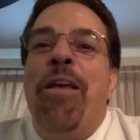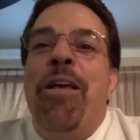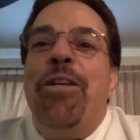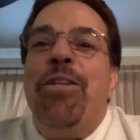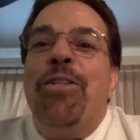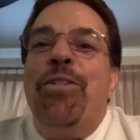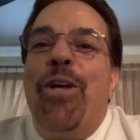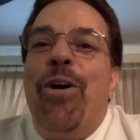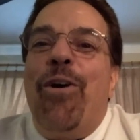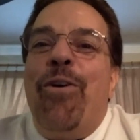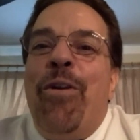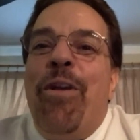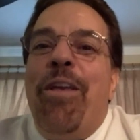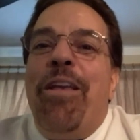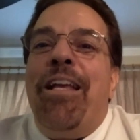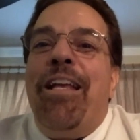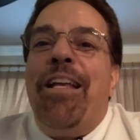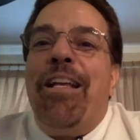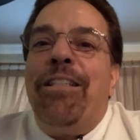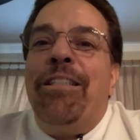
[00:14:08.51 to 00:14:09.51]
so
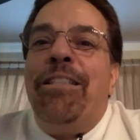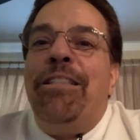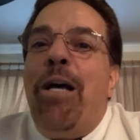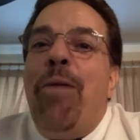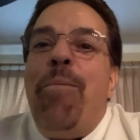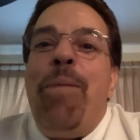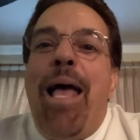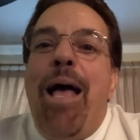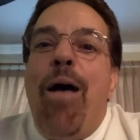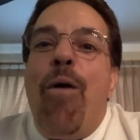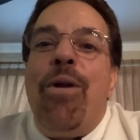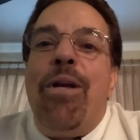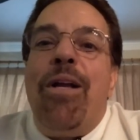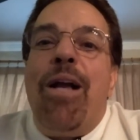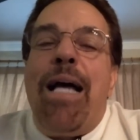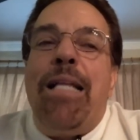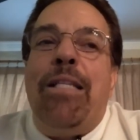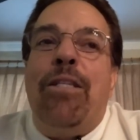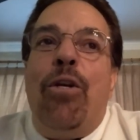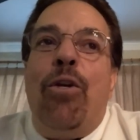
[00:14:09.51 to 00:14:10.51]
somehow it
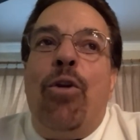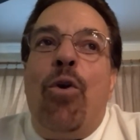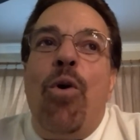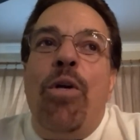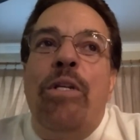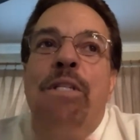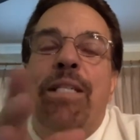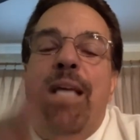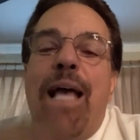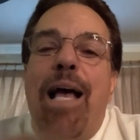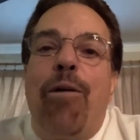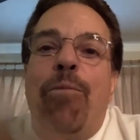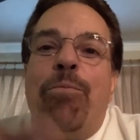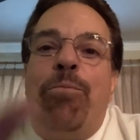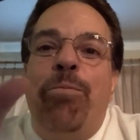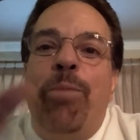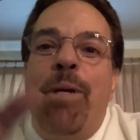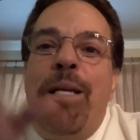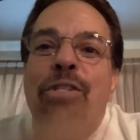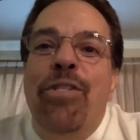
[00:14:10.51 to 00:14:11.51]
got to call Sal,
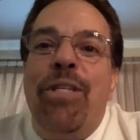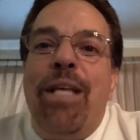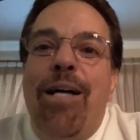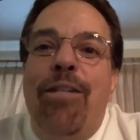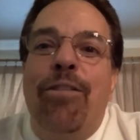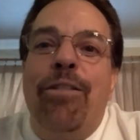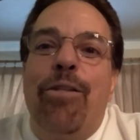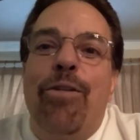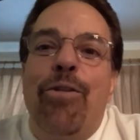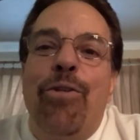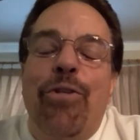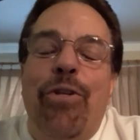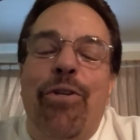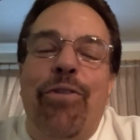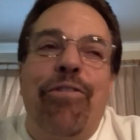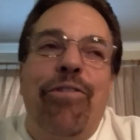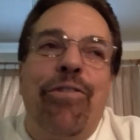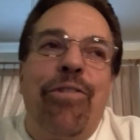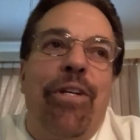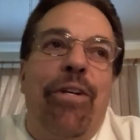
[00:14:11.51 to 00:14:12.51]
page Sal to the
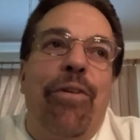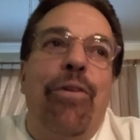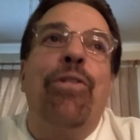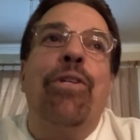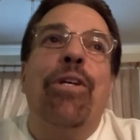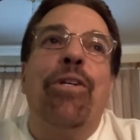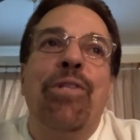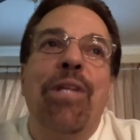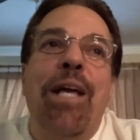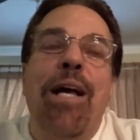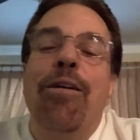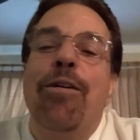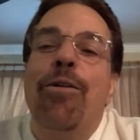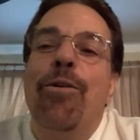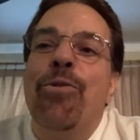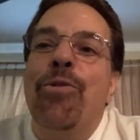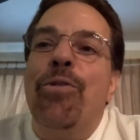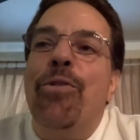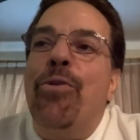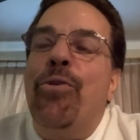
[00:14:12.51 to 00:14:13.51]
service area. So Sal
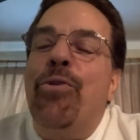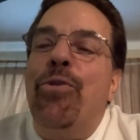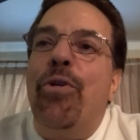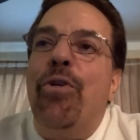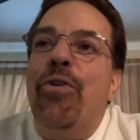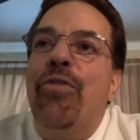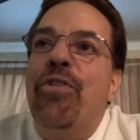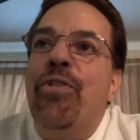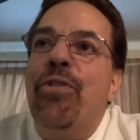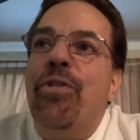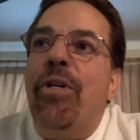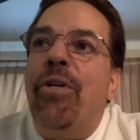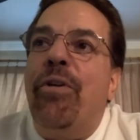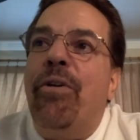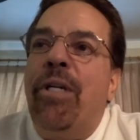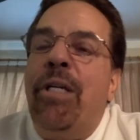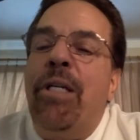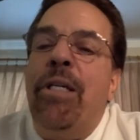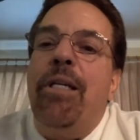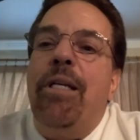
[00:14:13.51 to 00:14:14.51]
goes to the service
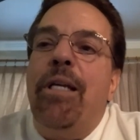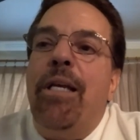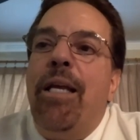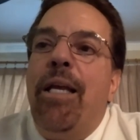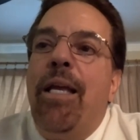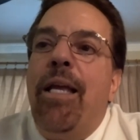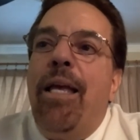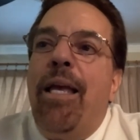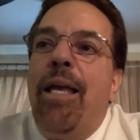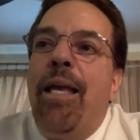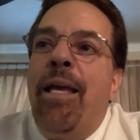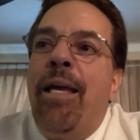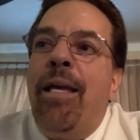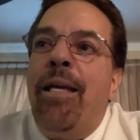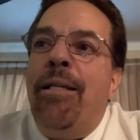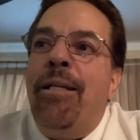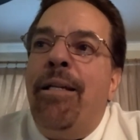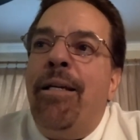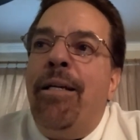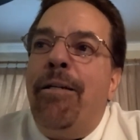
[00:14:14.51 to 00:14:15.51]
area
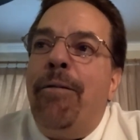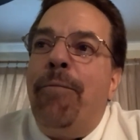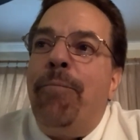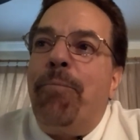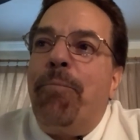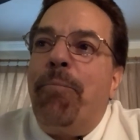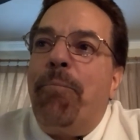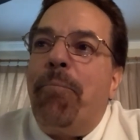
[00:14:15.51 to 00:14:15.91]
and um,